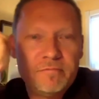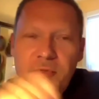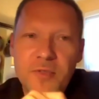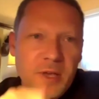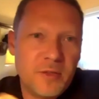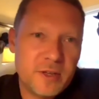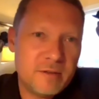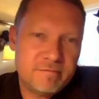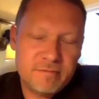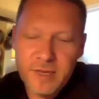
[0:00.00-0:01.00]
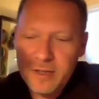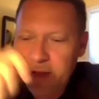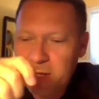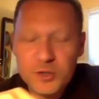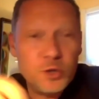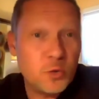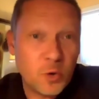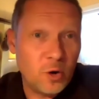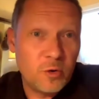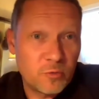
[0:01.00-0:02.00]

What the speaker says: thing that doodle,